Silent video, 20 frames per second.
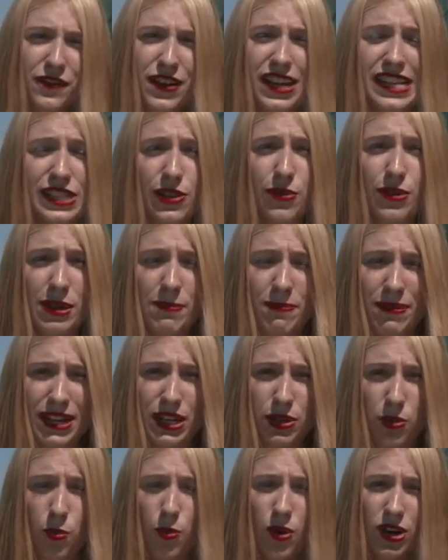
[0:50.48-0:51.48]
He's only
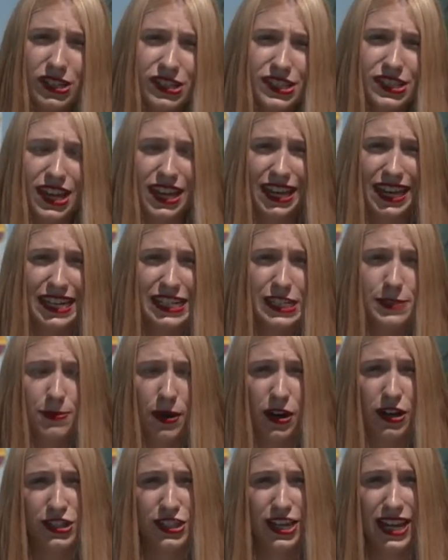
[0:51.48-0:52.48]
played once against
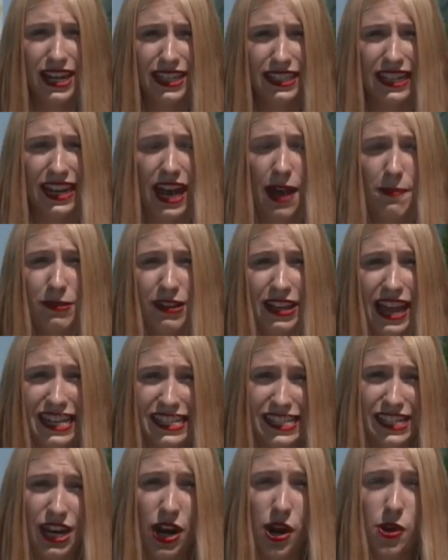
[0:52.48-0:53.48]
Barca. That happened
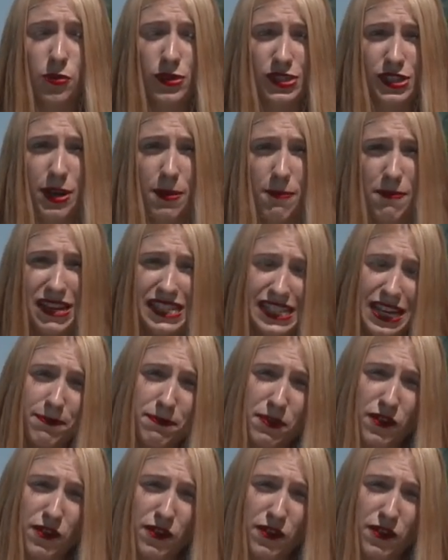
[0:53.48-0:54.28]
last year. It was an amazing